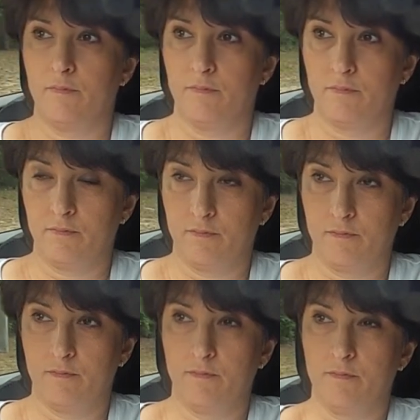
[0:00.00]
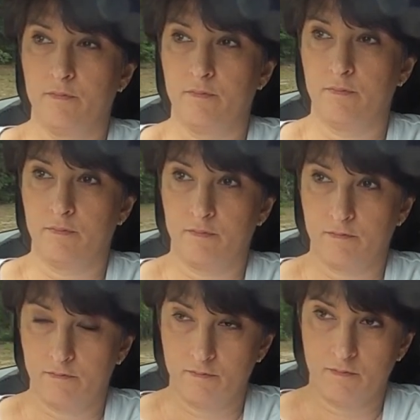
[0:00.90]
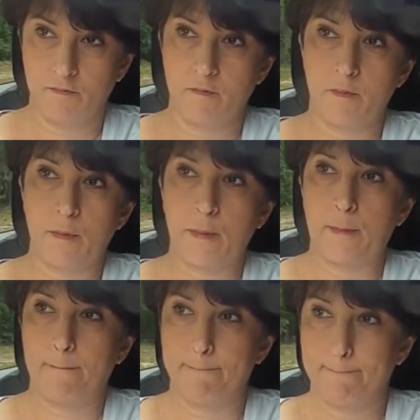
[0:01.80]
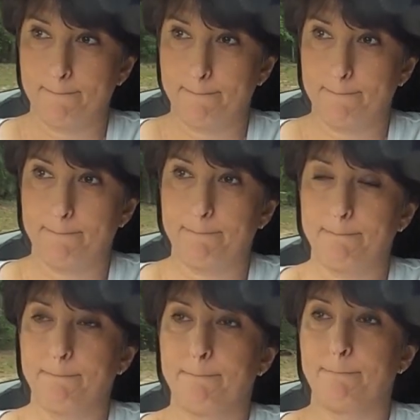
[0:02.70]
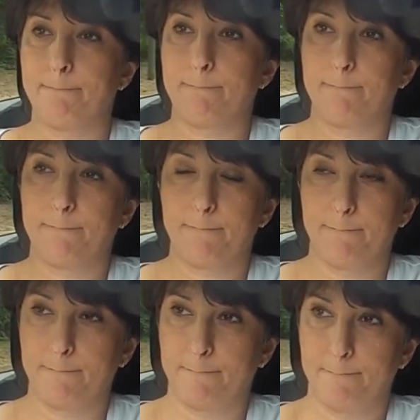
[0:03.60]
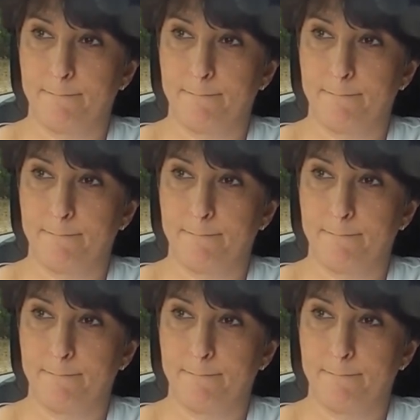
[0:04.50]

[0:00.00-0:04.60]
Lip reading: No words are spoken by the person on screen.